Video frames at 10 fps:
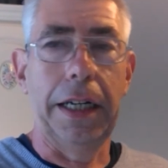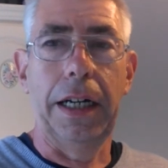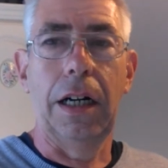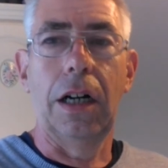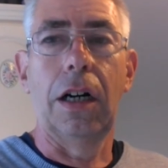
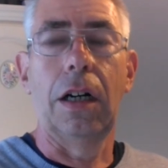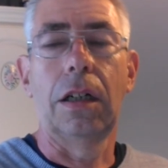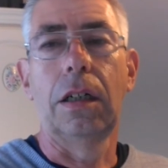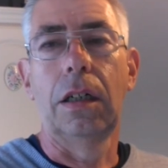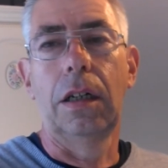They
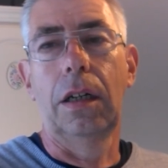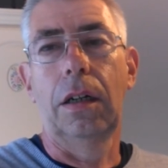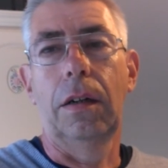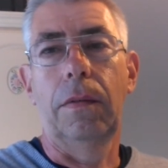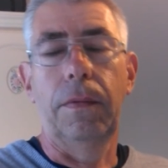are
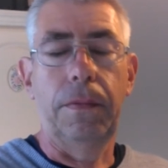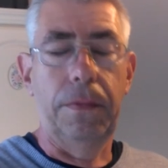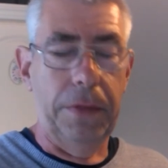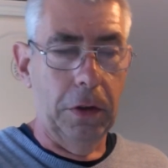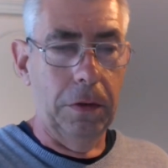
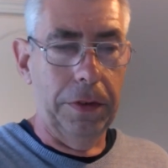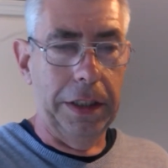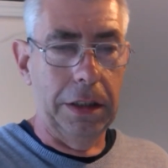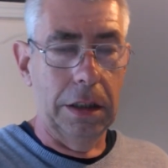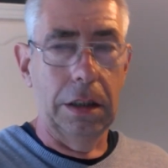
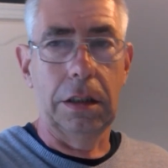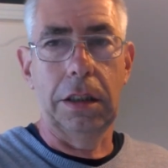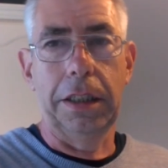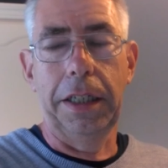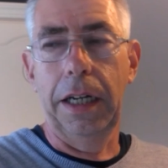filthy
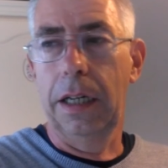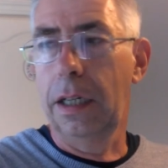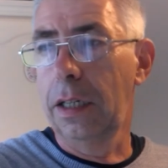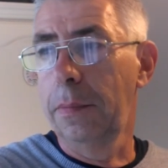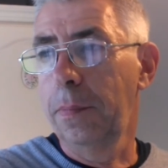dirty,
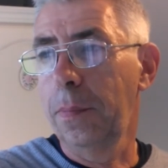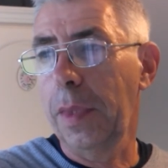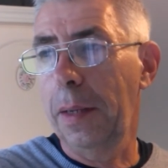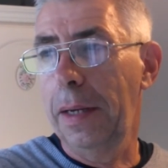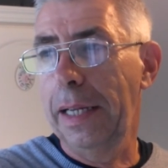
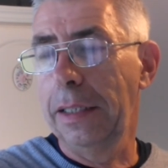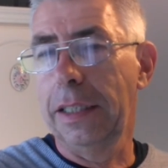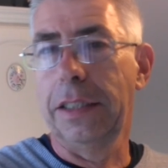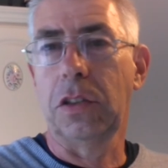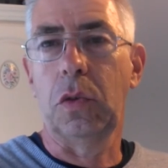
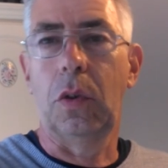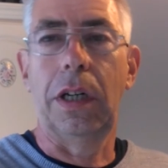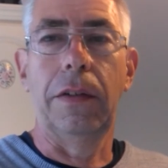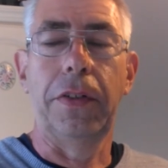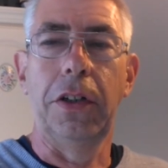and there's
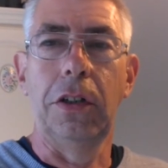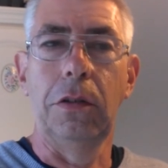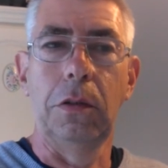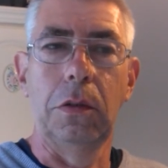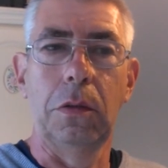quite a
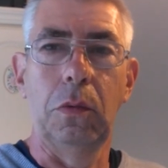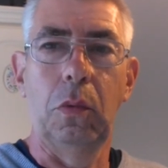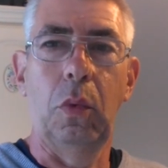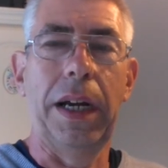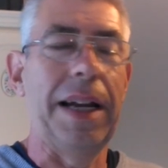few
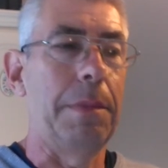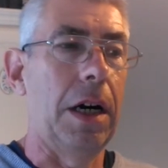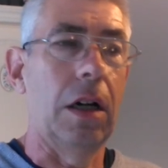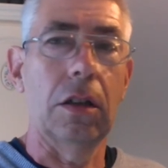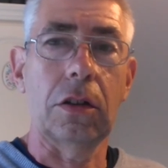wear
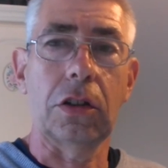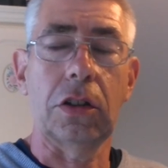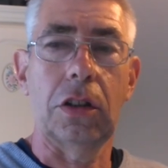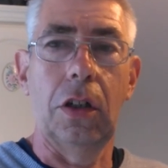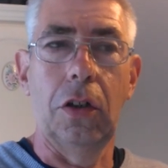
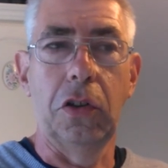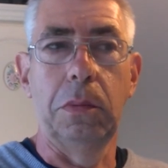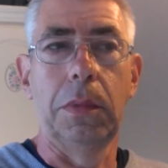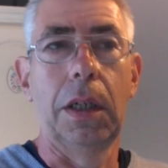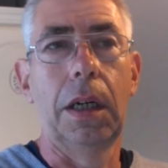marks on
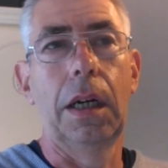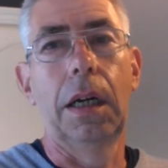them.